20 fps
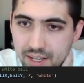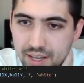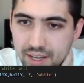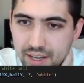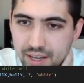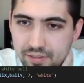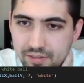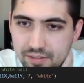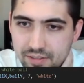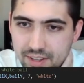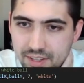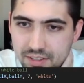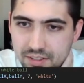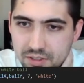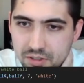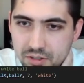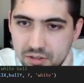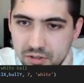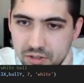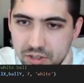If this
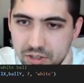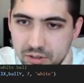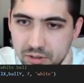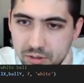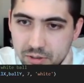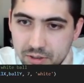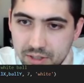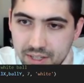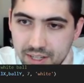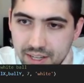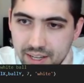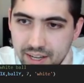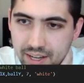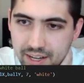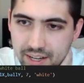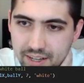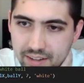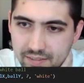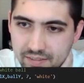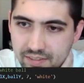is true,
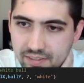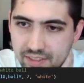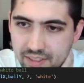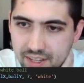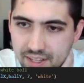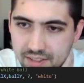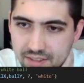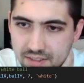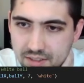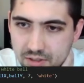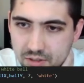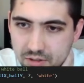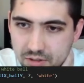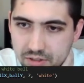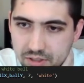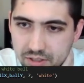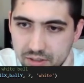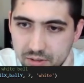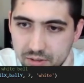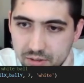and if this is
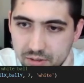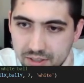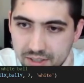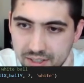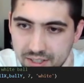true,